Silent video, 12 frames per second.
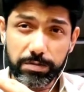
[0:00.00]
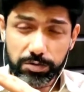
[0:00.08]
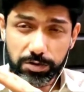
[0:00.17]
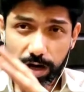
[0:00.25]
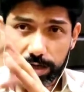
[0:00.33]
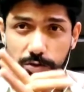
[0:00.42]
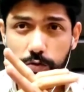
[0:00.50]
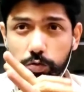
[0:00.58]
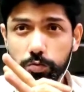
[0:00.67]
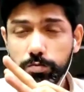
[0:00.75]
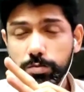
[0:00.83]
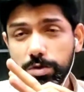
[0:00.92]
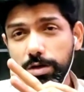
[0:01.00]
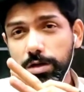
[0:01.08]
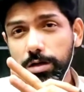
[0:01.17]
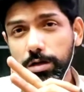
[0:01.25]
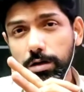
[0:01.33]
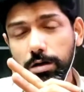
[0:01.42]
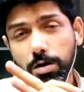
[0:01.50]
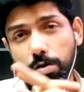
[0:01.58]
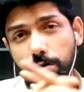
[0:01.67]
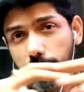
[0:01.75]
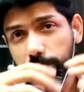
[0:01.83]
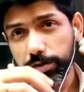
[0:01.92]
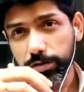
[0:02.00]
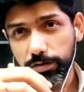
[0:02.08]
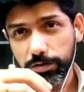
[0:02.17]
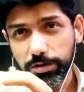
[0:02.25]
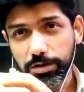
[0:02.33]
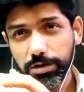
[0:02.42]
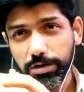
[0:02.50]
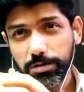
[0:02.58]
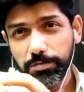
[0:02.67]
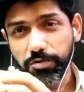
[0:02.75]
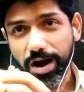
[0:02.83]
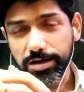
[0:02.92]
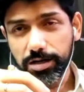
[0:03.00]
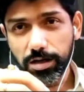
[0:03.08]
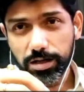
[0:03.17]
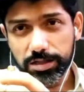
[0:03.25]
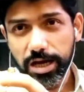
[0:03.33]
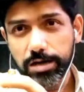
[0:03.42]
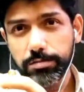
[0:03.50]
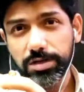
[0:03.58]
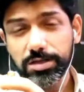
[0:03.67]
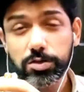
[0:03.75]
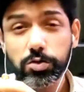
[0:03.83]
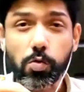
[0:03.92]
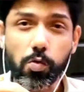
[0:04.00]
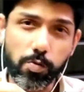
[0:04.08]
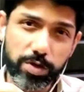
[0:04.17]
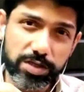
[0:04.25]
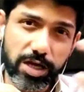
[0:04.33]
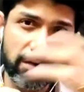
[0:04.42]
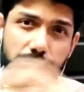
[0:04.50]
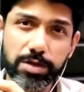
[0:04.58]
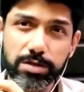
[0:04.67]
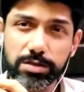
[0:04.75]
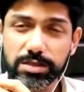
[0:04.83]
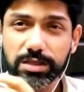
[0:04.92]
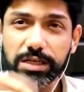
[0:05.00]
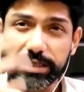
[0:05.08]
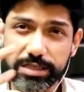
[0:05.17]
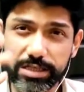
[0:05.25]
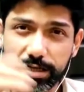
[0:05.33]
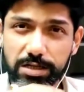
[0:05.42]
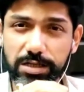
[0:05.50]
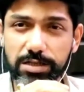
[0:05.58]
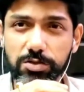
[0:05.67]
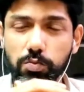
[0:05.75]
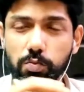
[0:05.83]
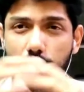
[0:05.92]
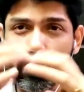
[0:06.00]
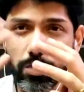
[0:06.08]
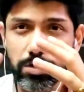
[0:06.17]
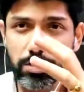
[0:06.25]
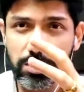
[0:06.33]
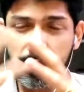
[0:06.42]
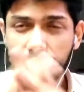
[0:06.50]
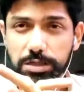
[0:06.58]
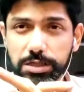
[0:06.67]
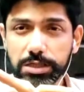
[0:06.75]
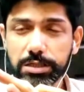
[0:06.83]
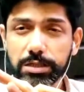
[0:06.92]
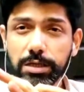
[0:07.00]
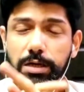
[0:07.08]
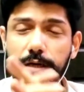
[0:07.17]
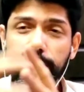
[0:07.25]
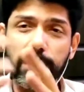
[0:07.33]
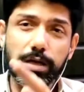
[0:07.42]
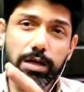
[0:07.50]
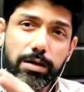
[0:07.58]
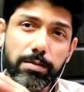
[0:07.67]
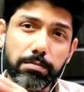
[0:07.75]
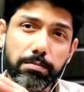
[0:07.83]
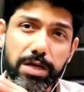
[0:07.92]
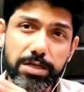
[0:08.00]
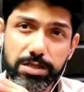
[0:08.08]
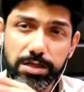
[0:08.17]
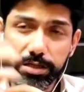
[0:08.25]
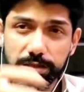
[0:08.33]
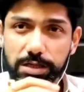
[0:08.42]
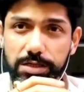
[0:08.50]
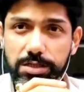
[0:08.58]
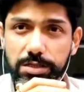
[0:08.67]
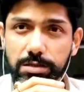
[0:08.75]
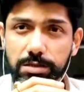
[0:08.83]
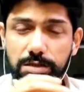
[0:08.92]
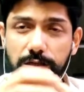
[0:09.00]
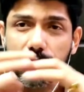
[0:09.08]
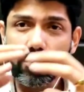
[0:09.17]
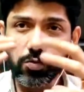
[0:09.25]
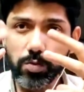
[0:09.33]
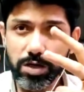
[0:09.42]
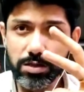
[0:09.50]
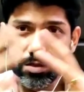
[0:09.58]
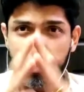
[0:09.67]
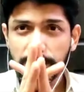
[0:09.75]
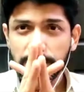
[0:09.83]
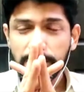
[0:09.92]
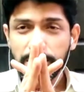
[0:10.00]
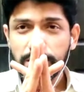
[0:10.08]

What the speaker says: flipped classroom, along with practical assignments, home assignments, case studies, one-on-one consulting, mentoring sessions, customized